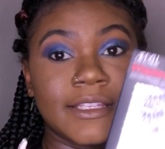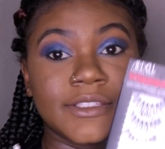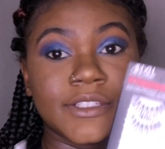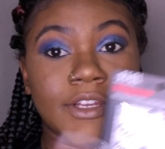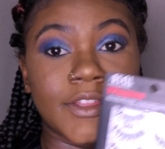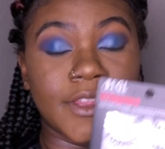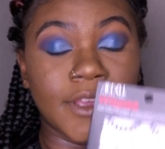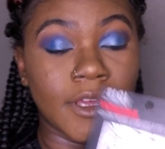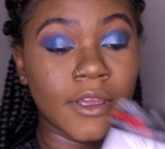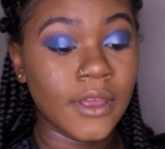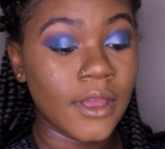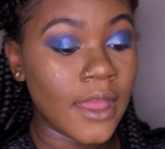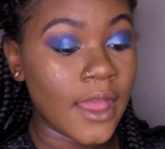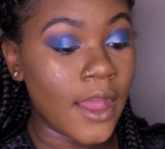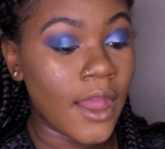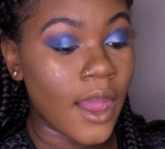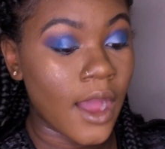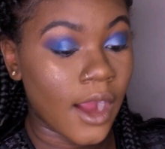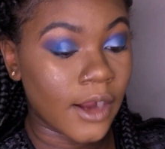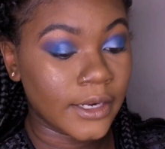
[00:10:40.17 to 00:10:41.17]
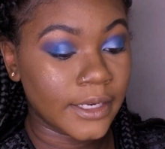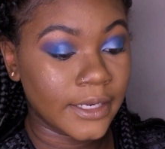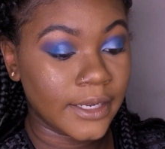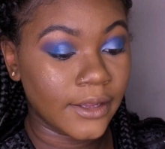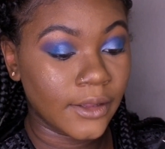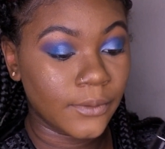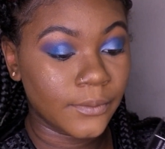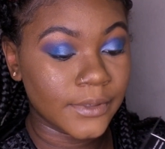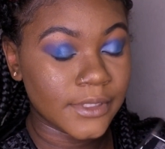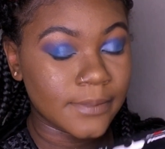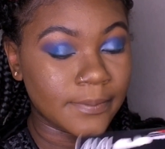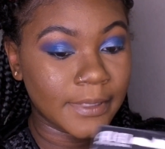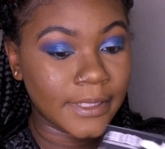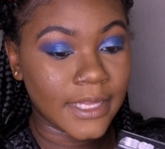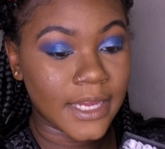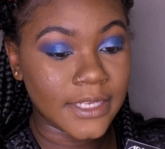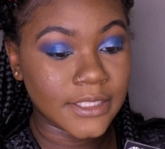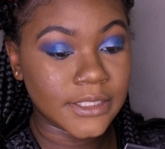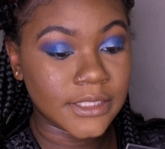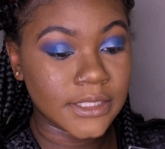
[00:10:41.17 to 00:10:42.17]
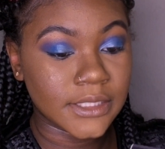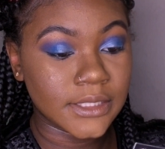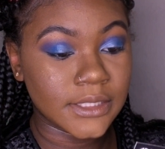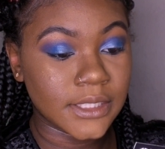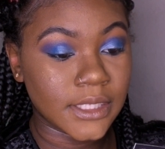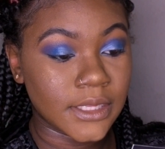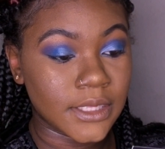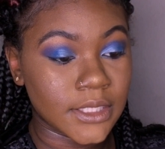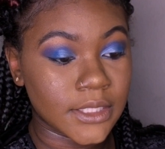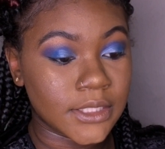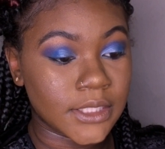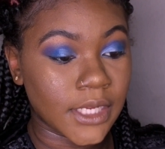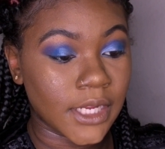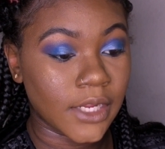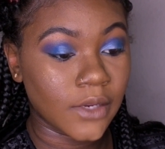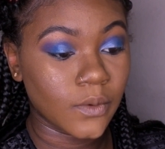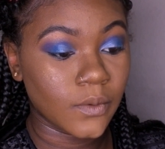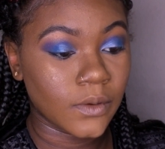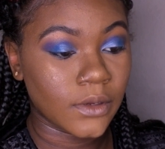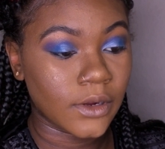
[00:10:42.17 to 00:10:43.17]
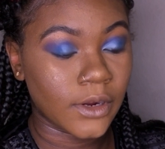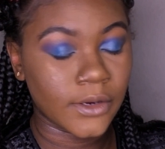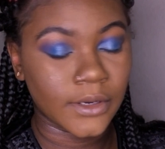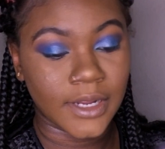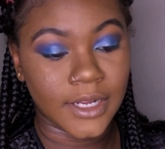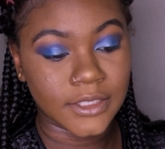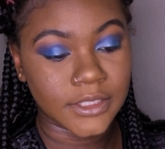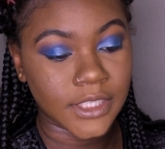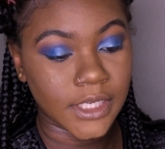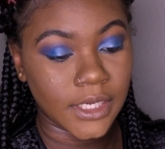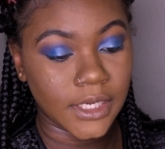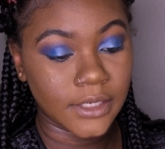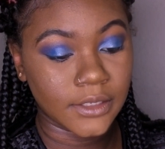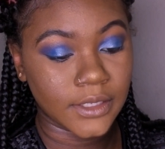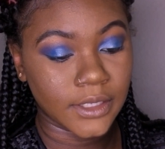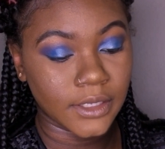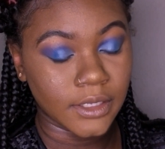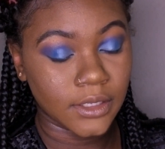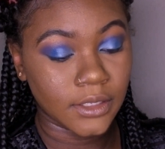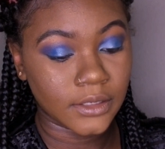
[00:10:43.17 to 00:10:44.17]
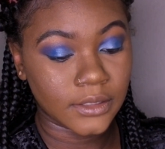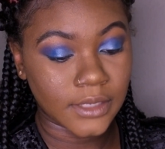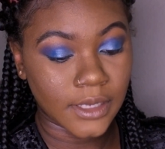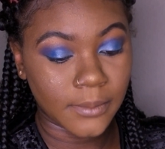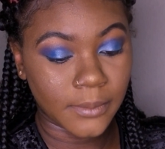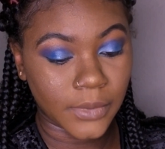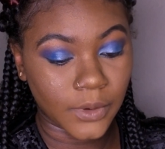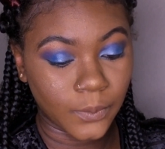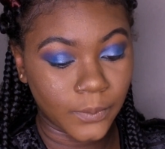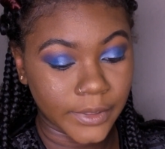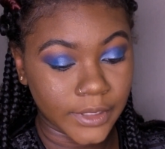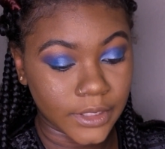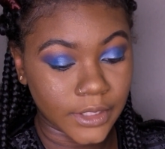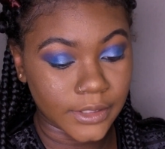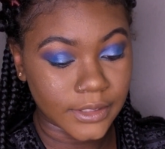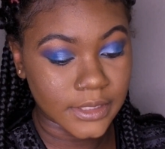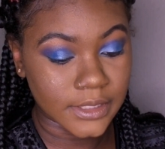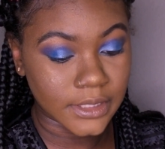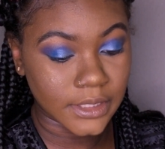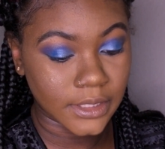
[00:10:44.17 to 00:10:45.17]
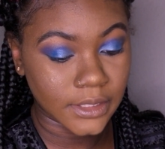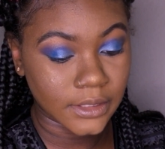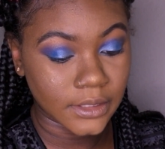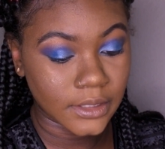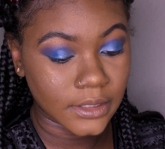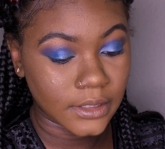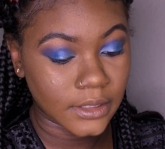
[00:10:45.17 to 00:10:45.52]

These are the Ardell Wispy Lashes in the shade, or not shade, the number 113.